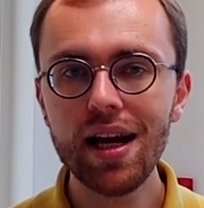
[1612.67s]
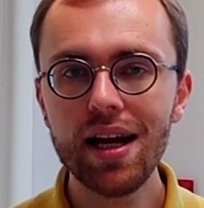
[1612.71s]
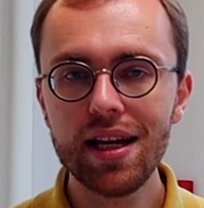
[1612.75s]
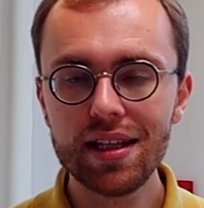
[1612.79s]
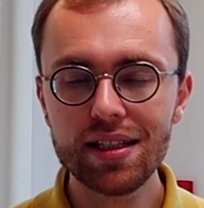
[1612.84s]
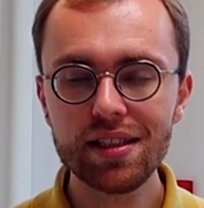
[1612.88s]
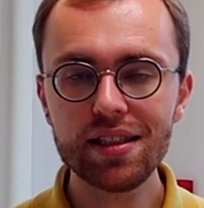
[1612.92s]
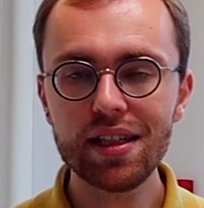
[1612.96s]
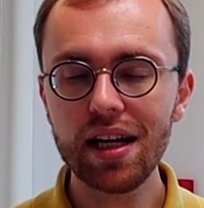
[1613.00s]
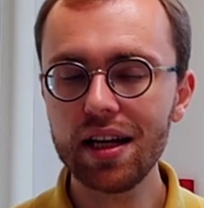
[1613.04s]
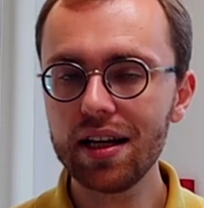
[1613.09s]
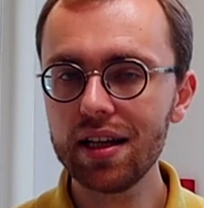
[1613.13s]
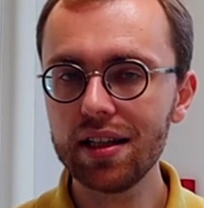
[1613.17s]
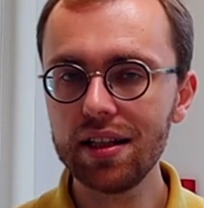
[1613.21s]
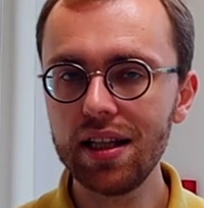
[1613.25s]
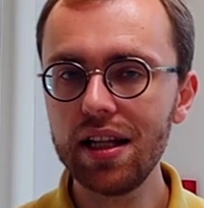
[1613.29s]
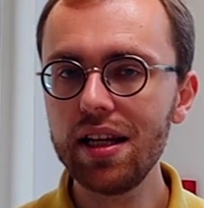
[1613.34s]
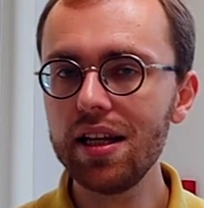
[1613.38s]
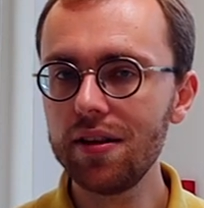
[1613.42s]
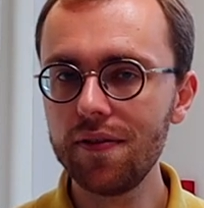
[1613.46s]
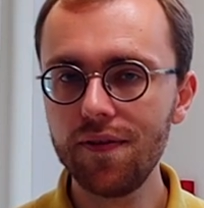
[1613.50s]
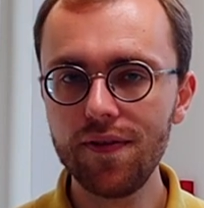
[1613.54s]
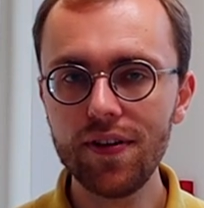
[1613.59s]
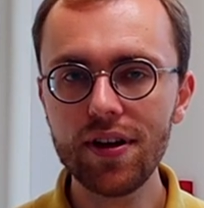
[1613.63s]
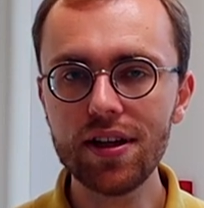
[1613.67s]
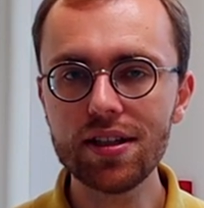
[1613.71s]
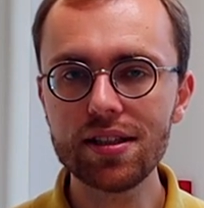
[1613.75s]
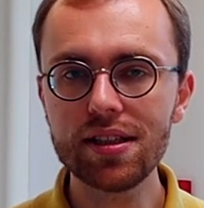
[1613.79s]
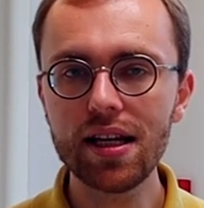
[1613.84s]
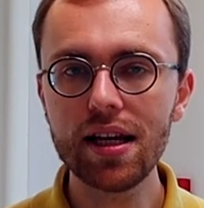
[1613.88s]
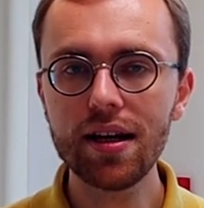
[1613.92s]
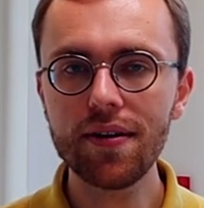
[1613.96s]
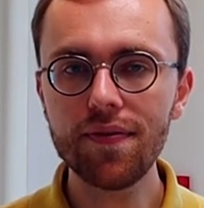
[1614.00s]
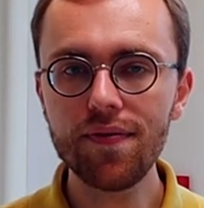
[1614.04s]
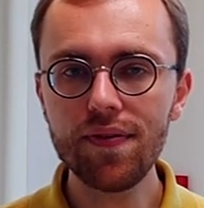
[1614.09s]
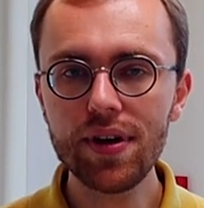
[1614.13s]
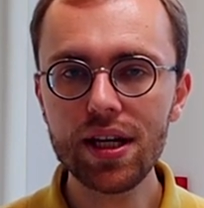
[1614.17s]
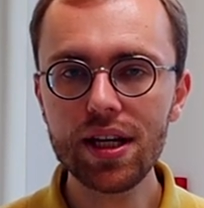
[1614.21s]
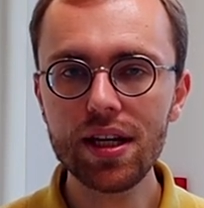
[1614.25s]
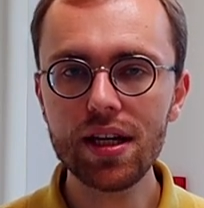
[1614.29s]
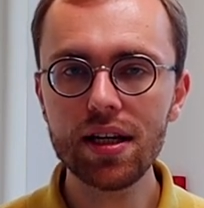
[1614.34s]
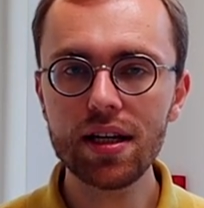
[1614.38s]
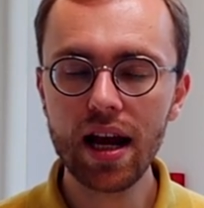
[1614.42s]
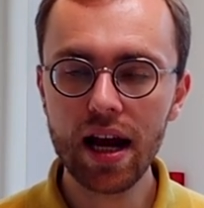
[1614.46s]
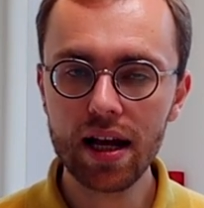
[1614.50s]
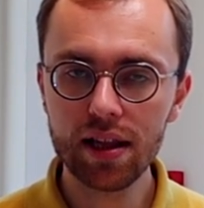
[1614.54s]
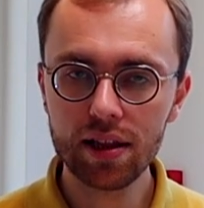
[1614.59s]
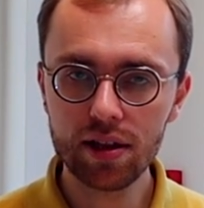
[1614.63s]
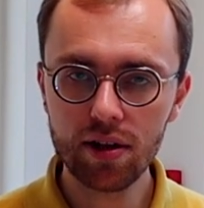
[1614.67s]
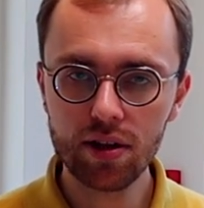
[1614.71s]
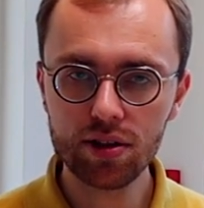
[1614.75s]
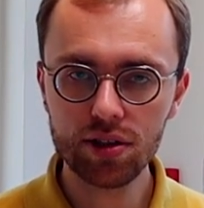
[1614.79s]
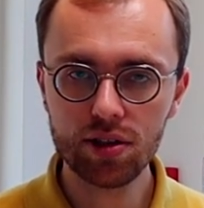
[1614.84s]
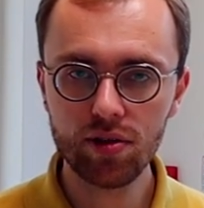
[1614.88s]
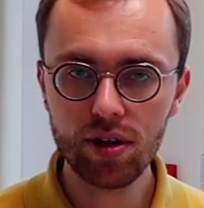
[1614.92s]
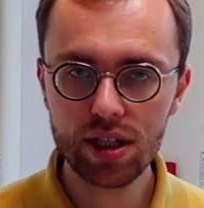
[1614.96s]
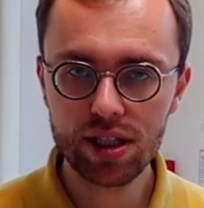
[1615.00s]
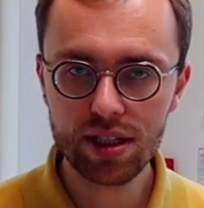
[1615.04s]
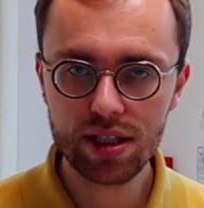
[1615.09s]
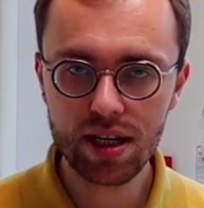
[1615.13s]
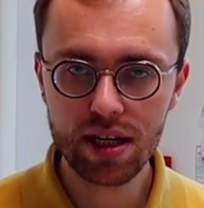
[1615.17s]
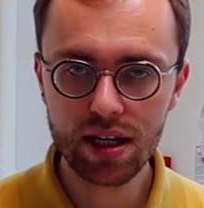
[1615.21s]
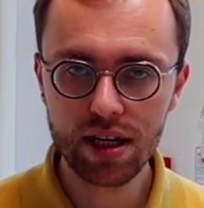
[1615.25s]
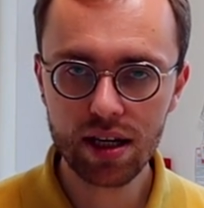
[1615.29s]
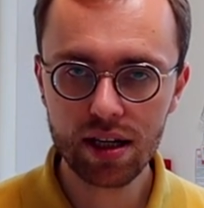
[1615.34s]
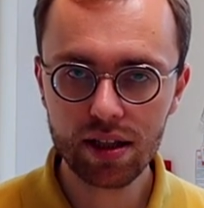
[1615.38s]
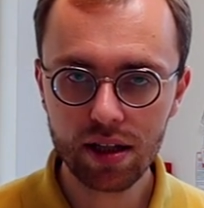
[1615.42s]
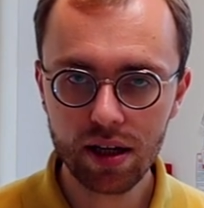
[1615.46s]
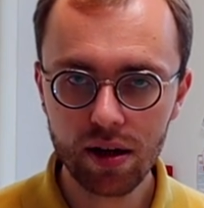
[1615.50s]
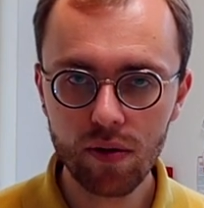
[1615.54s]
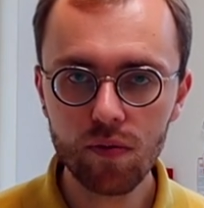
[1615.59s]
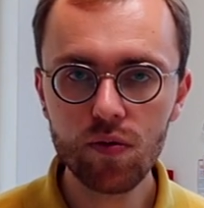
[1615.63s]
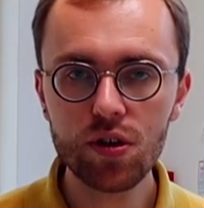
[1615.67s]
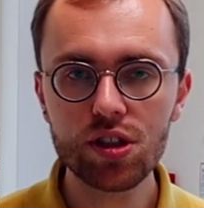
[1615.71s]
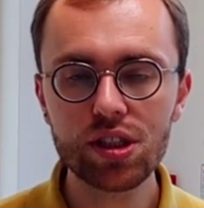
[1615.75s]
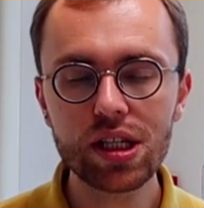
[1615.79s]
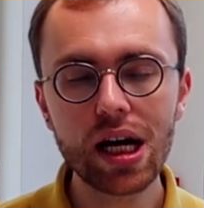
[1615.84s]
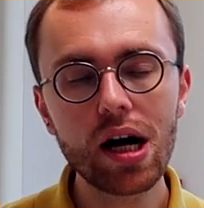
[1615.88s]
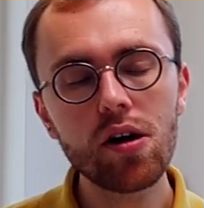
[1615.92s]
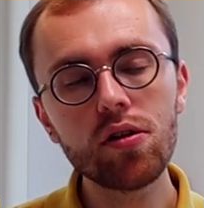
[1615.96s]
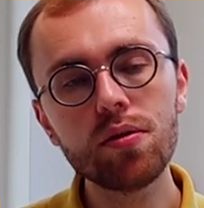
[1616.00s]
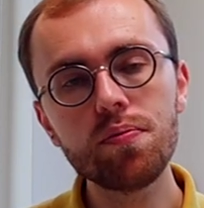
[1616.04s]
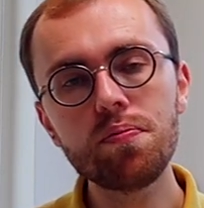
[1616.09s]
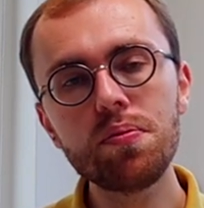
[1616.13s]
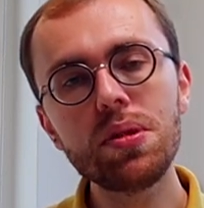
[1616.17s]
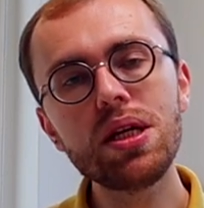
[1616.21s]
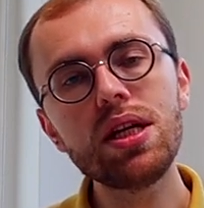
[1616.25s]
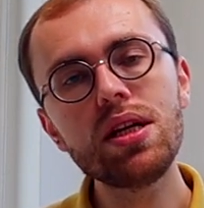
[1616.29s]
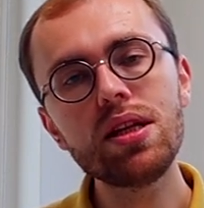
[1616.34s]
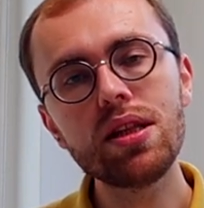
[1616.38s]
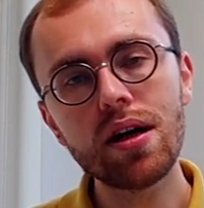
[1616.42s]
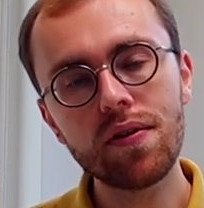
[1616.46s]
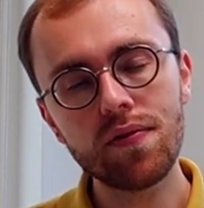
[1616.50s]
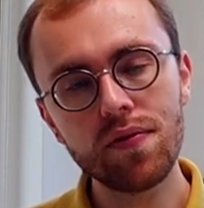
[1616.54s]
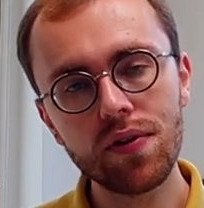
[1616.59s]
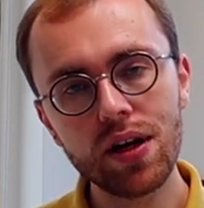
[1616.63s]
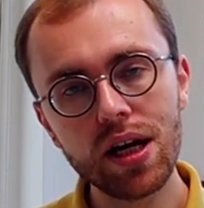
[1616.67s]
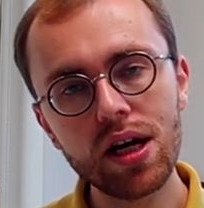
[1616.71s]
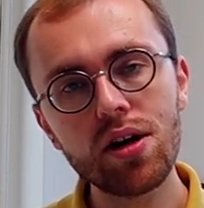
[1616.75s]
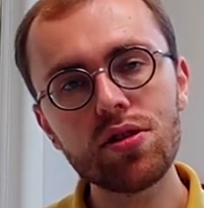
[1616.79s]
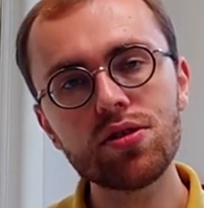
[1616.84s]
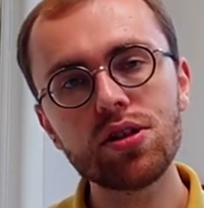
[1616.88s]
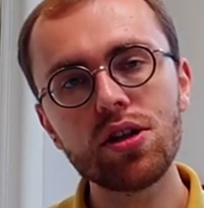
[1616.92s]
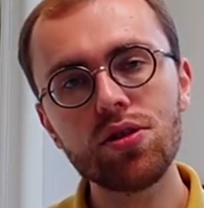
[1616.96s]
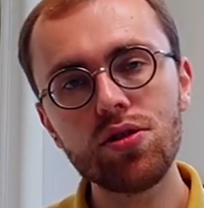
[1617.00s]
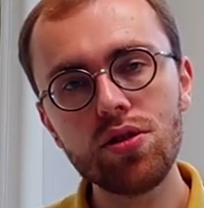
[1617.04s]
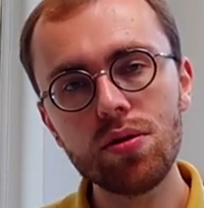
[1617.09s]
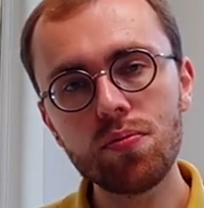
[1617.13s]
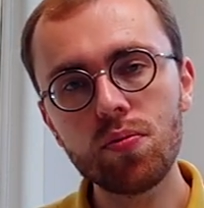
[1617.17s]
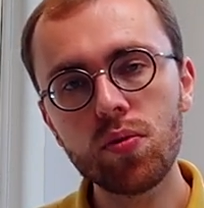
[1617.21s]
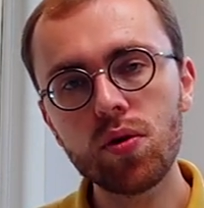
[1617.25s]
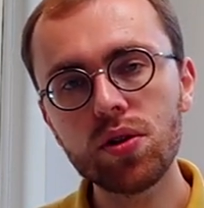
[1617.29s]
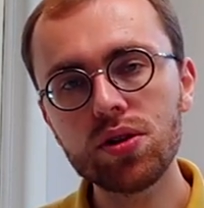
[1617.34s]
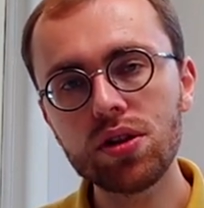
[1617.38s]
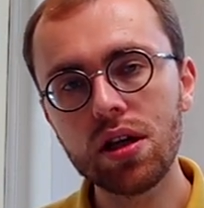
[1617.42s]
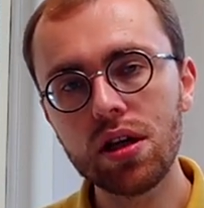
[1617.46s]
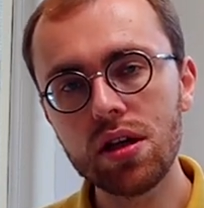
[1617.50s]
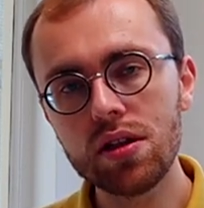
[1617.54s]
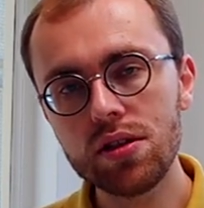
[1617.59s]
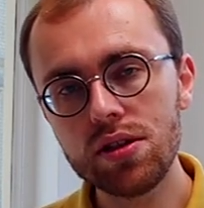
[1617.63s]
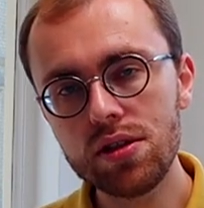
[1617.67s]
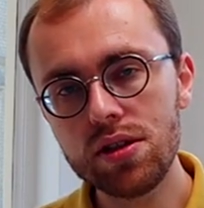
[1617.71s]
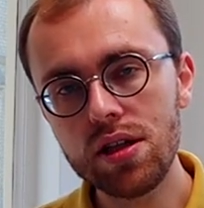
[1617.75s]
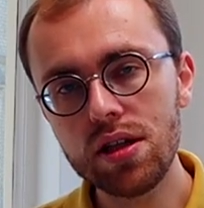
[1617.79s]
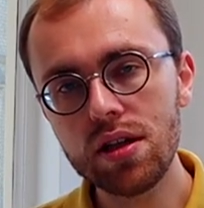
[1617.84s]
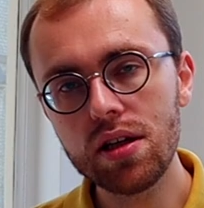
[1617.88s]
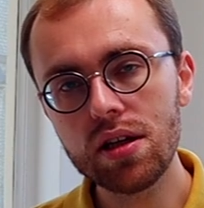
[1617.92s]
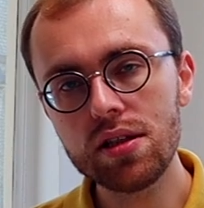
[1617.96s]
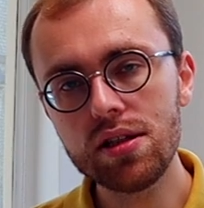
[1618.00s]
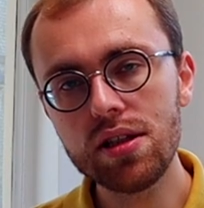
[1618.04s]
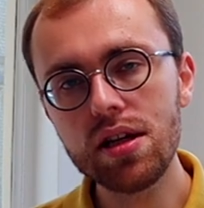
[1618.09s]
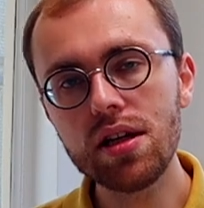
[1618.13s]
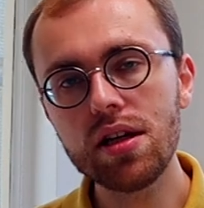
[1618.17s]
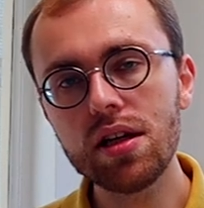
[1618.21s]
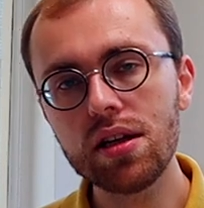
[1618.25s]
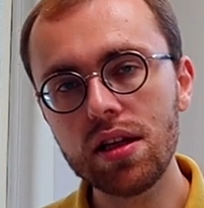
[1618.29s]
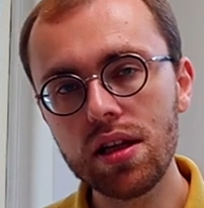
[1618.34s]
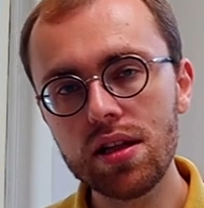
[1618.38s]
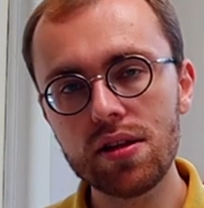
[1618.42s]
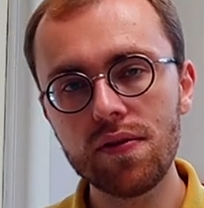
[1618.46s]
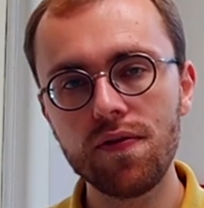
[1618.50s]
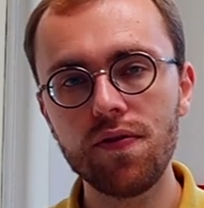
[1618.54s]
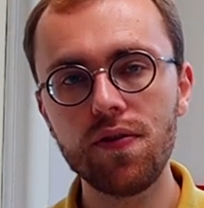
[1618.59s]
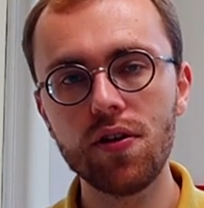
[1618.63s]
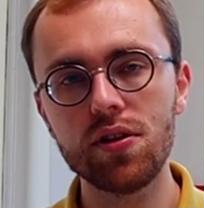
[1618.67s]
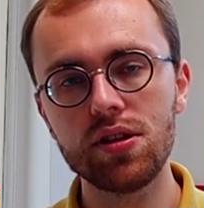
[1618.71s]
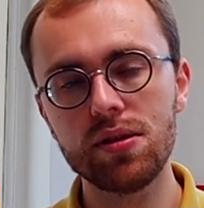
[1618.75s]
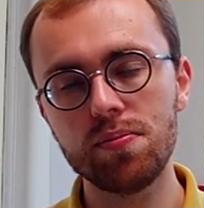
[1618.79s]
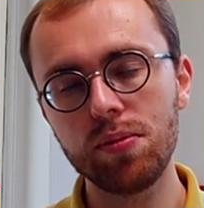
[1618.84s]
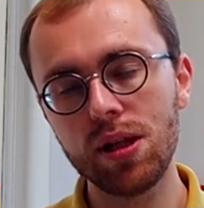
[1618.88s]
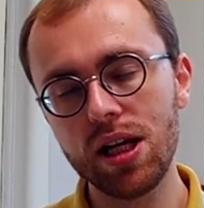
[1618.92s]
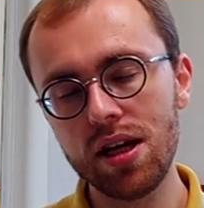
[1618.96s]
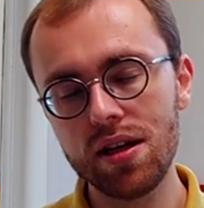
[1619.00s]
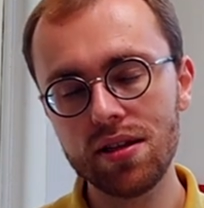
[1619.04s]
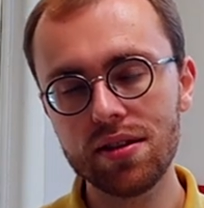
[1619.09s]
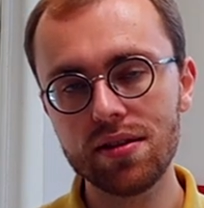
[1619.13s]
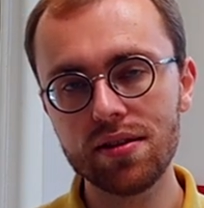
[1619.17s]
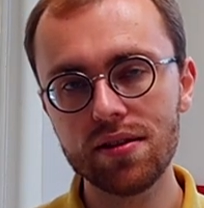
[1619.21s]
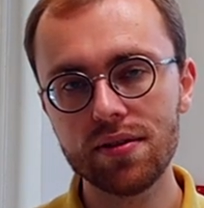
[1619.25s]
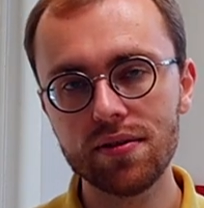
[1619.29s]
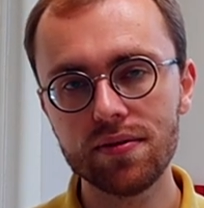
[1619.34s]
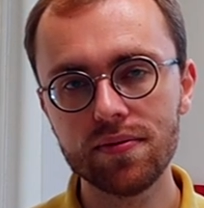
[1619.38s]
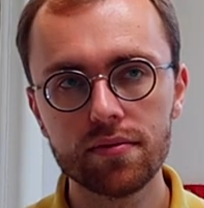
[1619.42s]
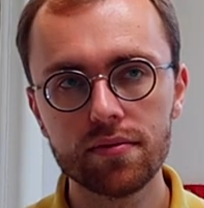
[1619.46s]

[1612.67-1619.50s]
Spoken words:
Secondly, it feels like winning a lottery ticket without being aware that you bought a ticket in the first place.